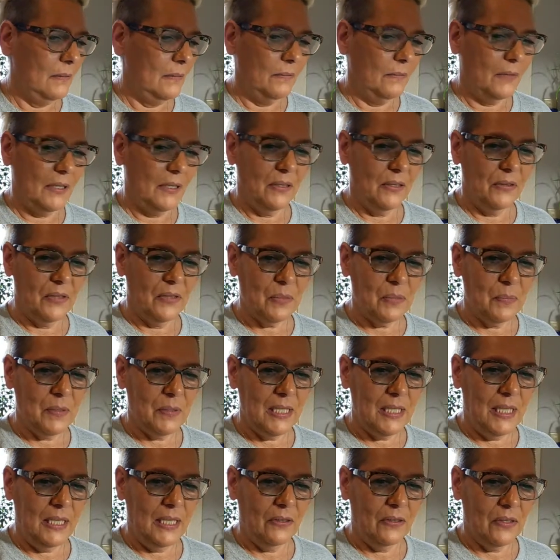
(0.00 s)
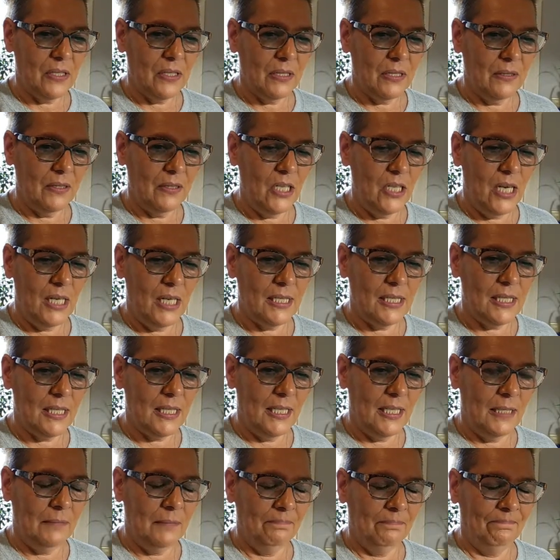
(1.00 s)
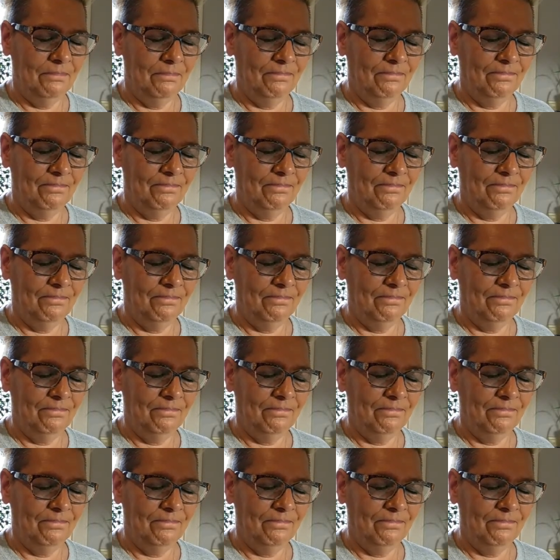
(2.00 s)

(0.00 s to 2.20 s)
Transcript: what are those potatoes? Not um,